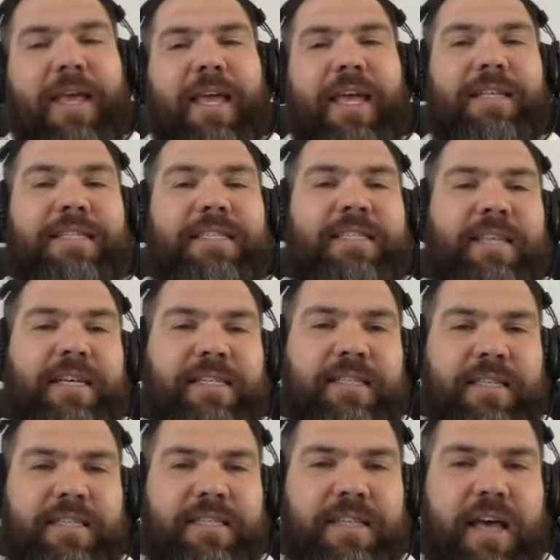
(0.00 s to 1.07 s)
In
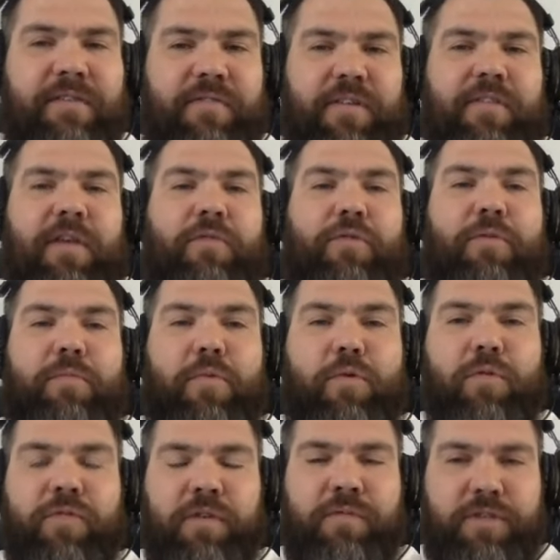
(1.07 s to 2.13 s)
67, they
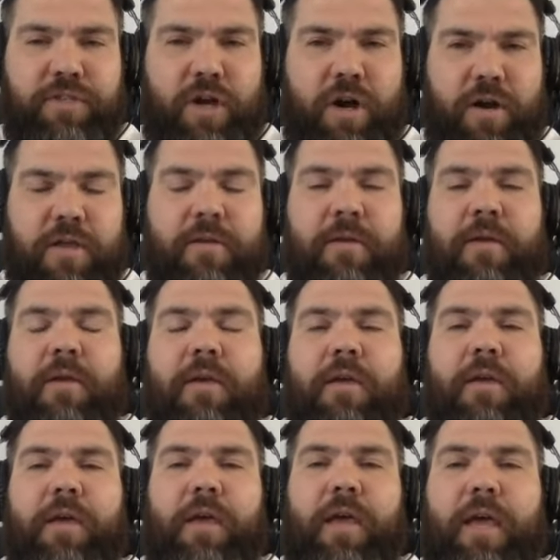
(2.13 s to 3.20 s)
removed the Vazari
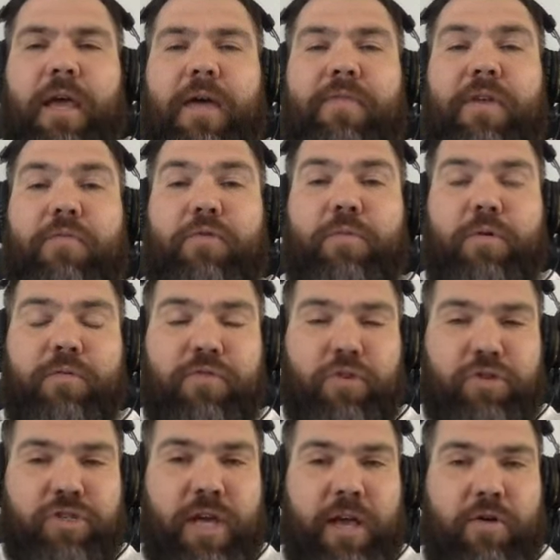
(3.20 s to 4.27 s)
and they removed
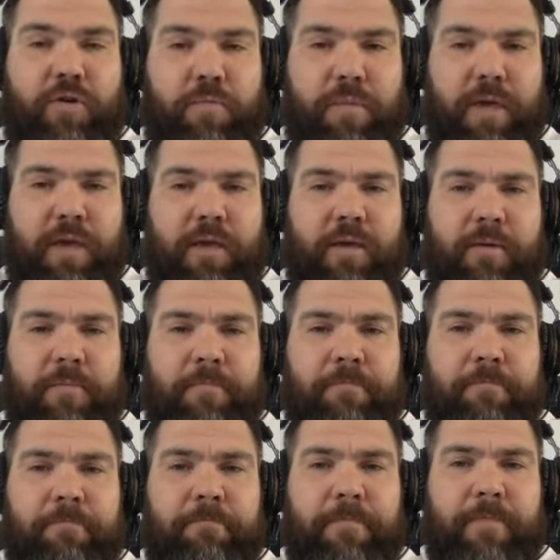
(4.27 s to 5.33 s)
Yosaikomi
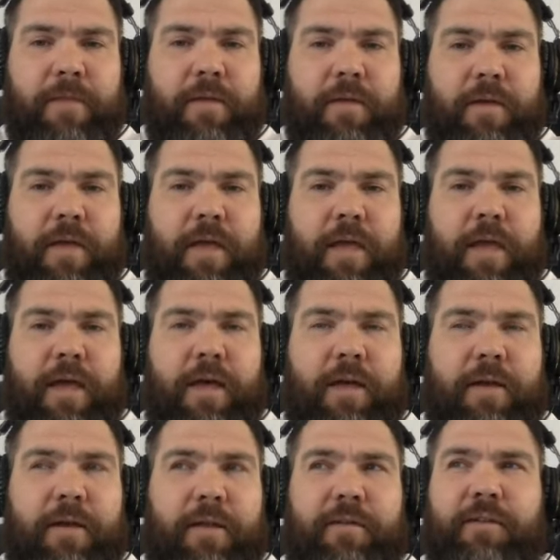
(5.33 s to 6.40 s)

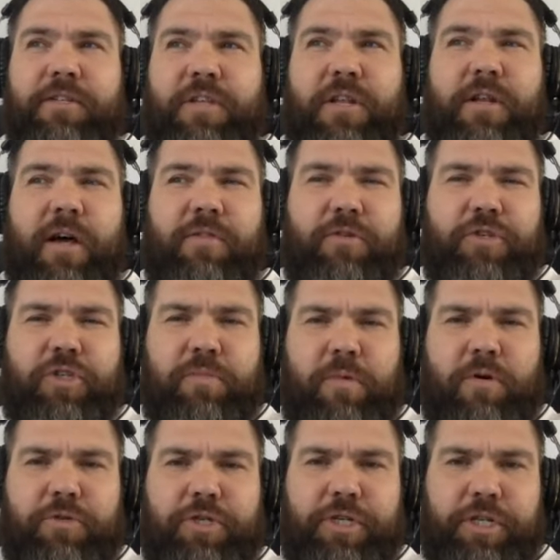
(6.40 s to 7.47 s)
and I think there's another
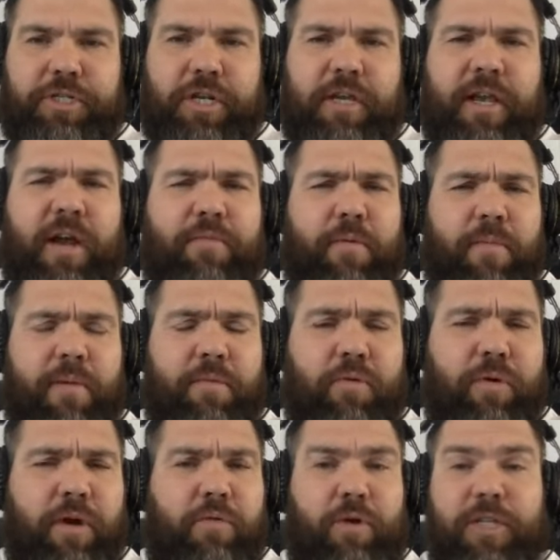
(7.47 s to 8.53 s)
small change. I can't remember
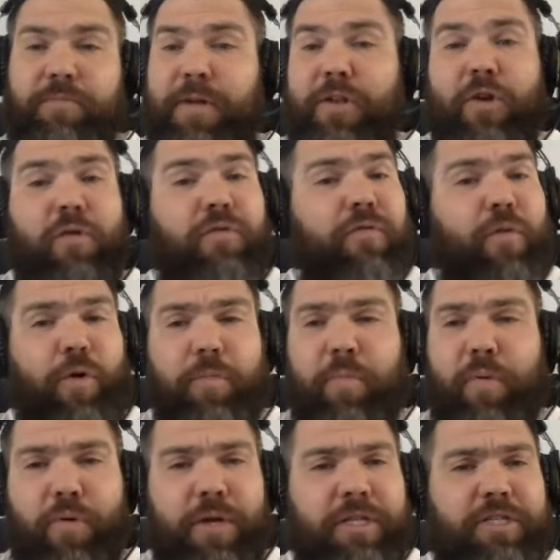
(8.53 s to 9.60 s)
what it was, but no four
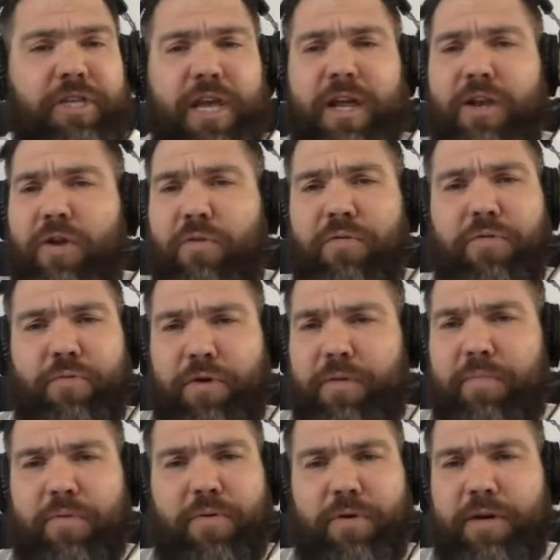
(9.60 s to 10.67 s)
points yet, no three
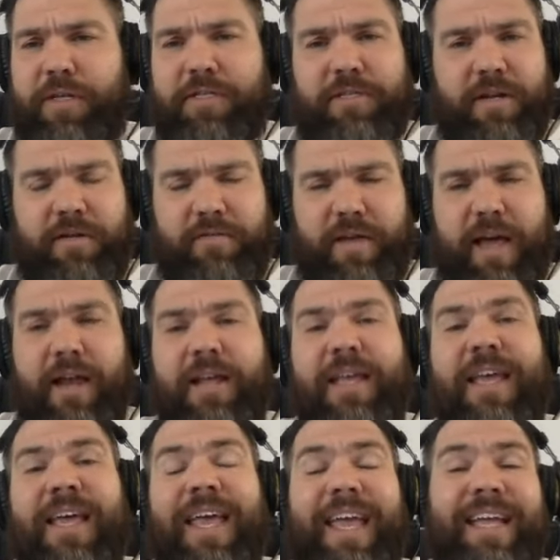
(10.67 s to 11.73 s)
points, none of that.
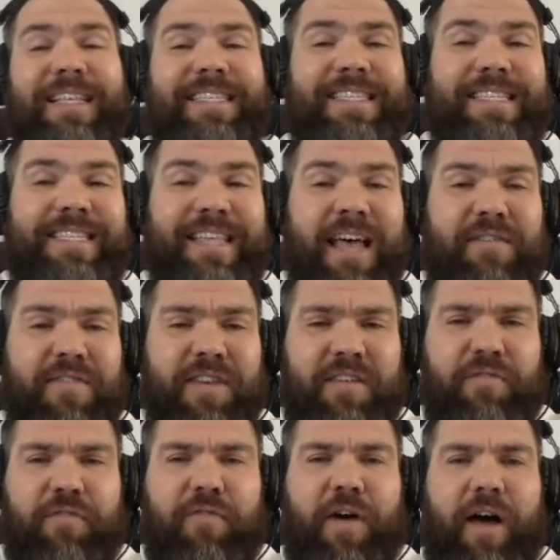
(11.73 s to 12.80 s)
In
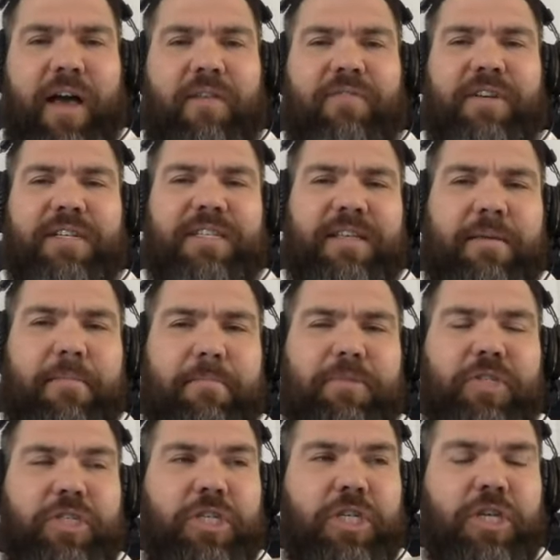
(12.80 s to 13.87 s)
75, there's a
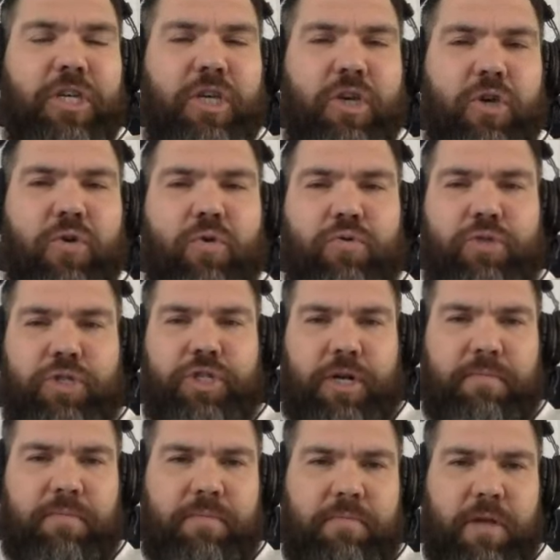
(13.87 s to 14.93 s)
huge
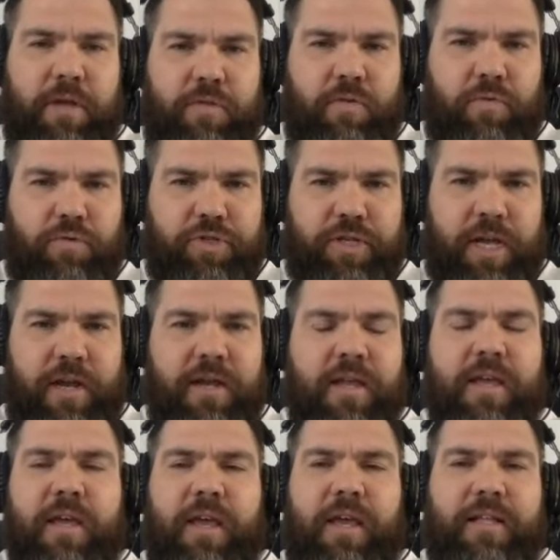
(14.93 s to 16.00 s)
jump mm -hmm. in the mm-hmm. rule set.
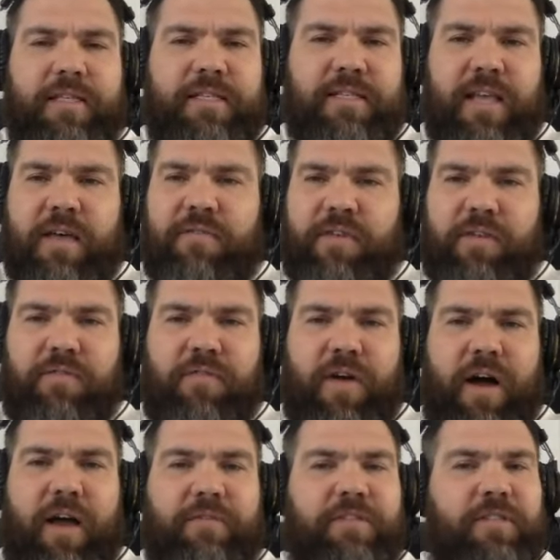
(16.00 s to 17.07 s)
In
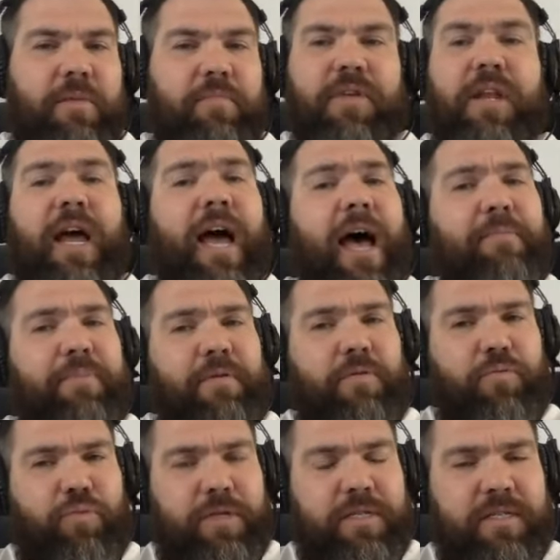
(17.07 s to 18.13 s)
75, something happened
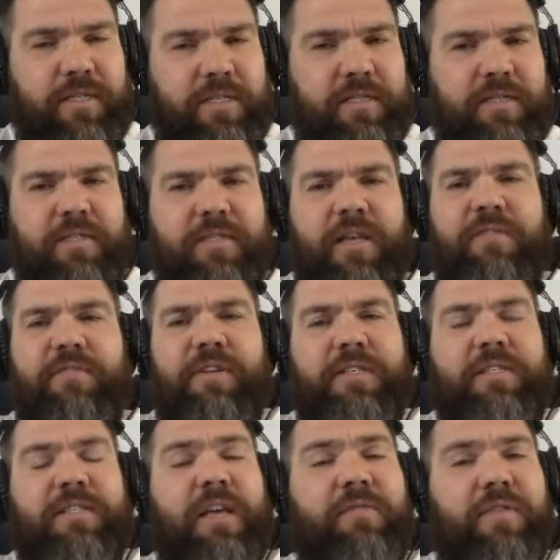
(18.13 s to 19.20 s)
between 67
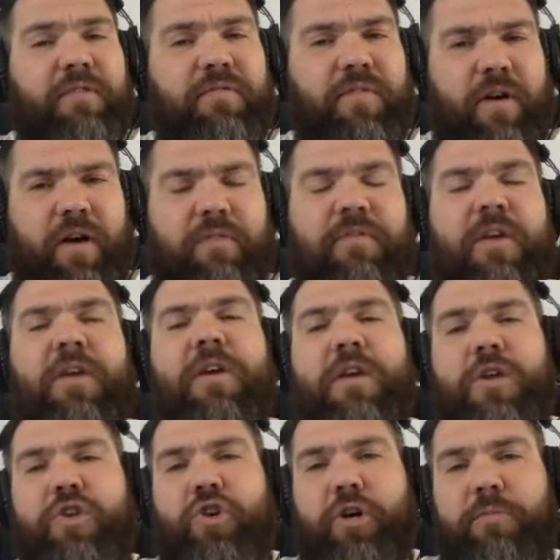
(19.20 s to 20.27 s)
and 75
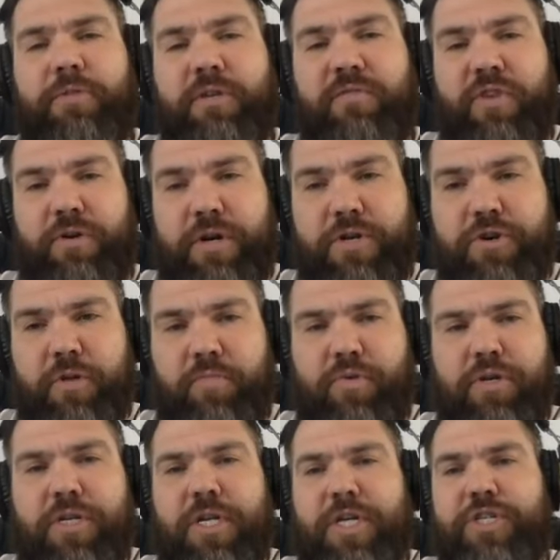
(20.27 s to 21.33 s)
in terms of their
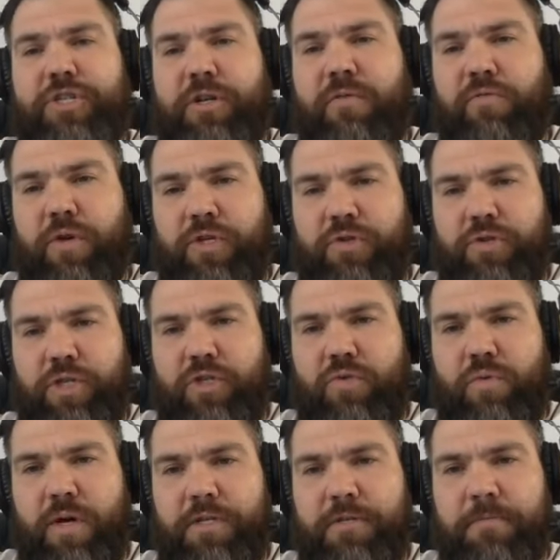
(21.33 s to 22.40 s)
interpretation of what
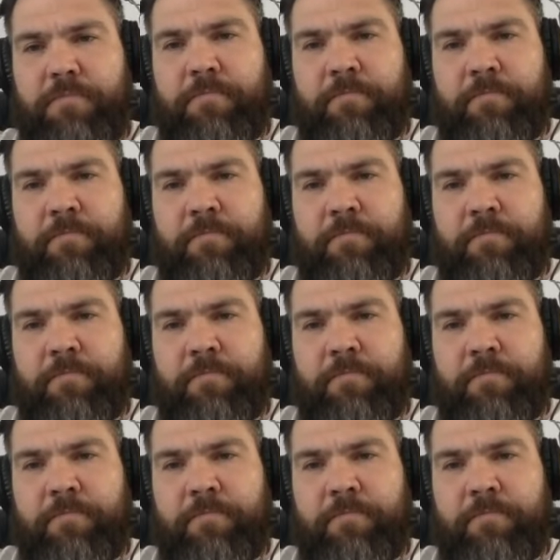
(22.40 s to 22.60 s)
jiu-jitsu was.